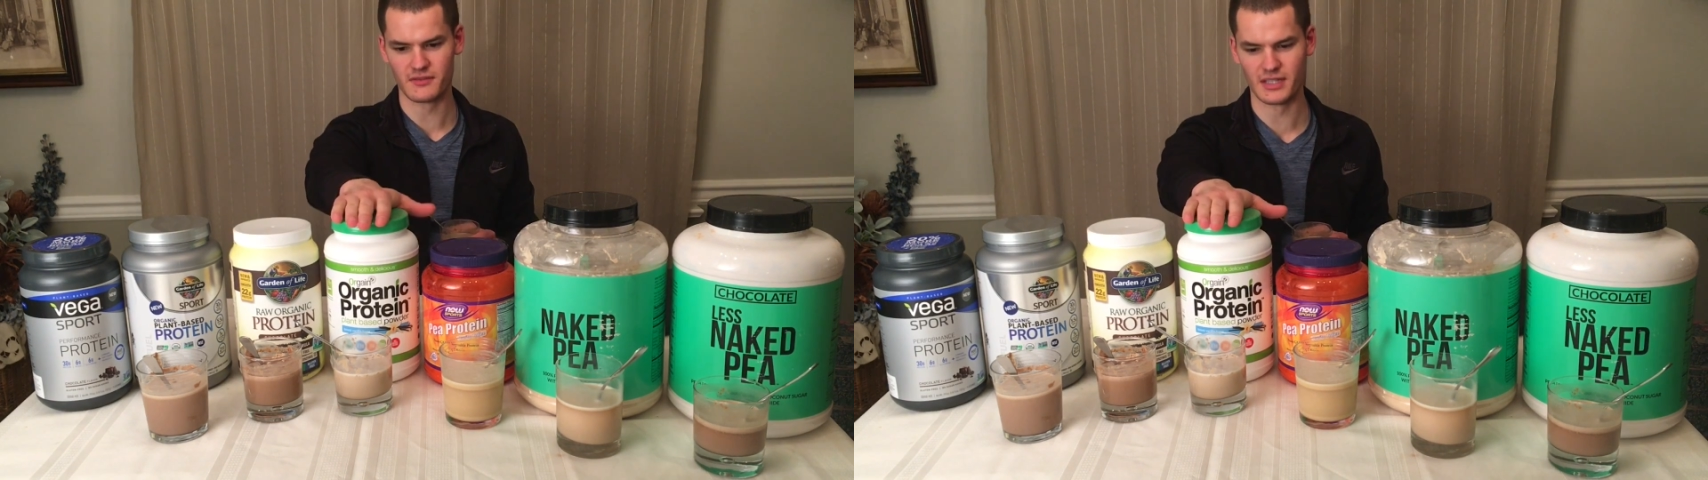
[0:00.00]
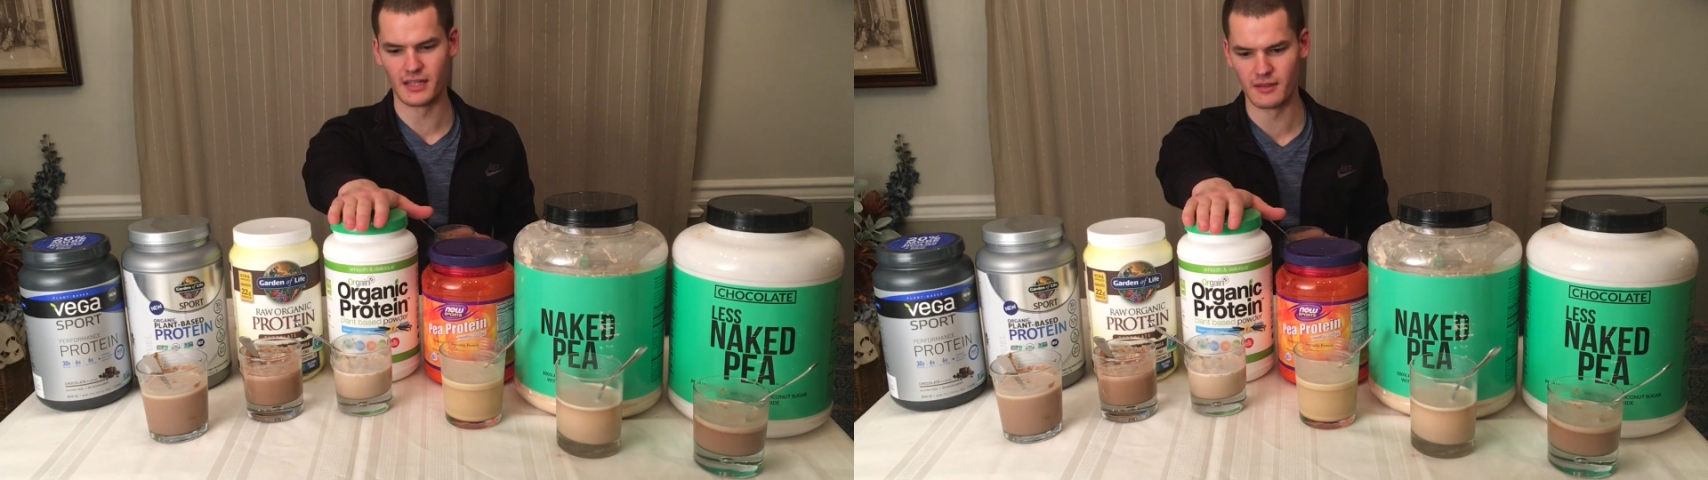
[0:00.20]

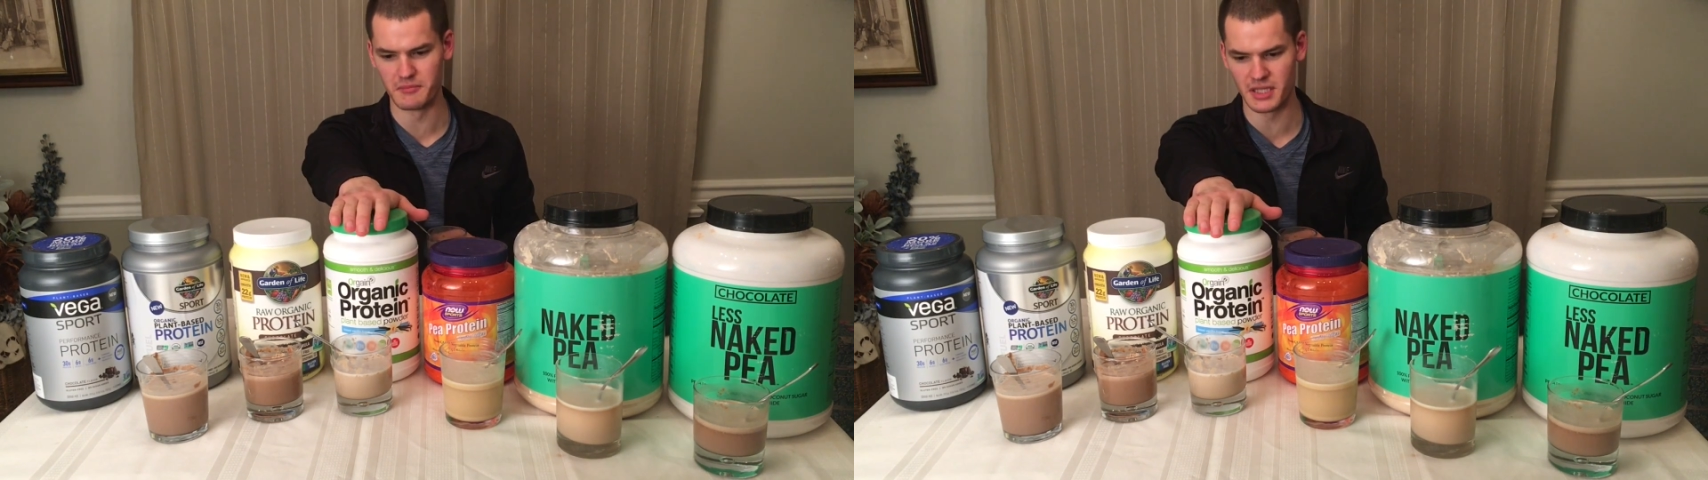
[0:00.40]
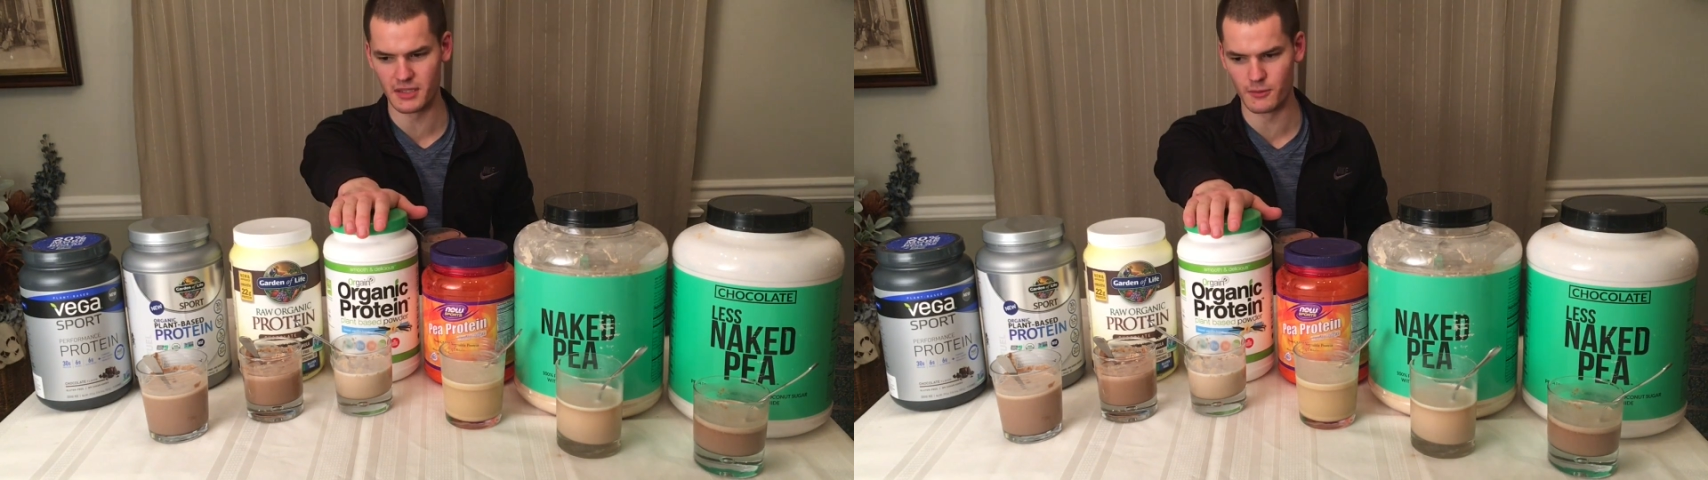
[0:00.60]
vanilla
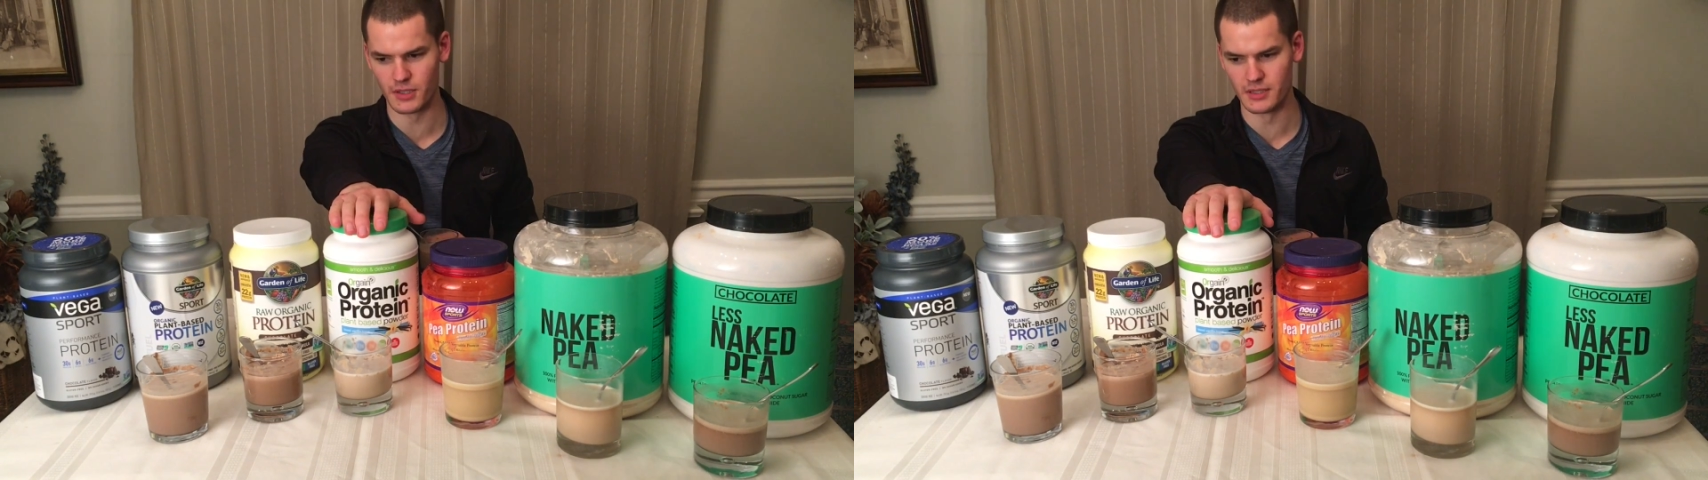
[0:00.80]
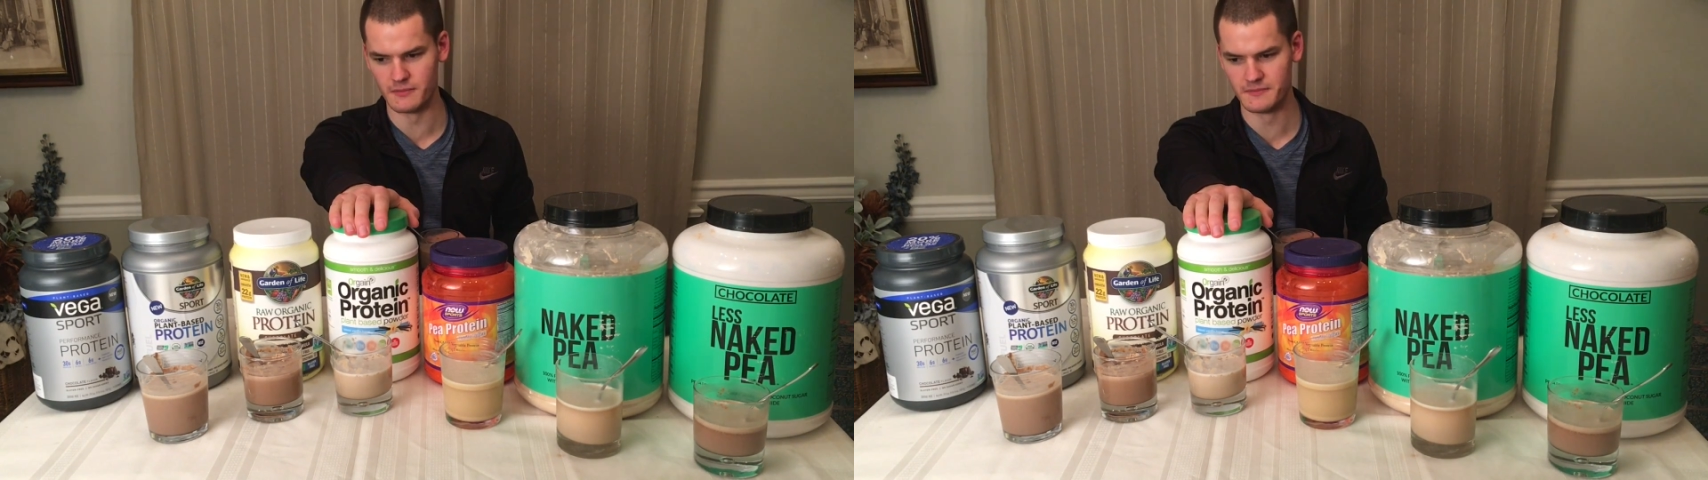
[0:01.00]
bean
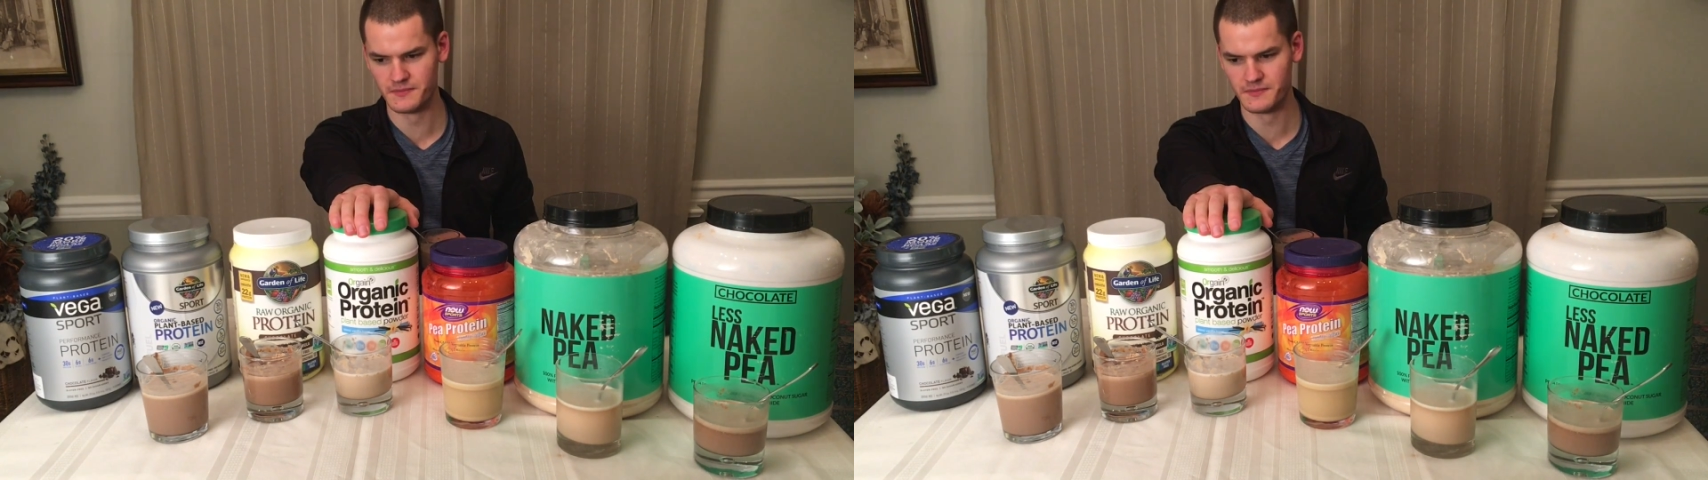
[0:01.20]
one,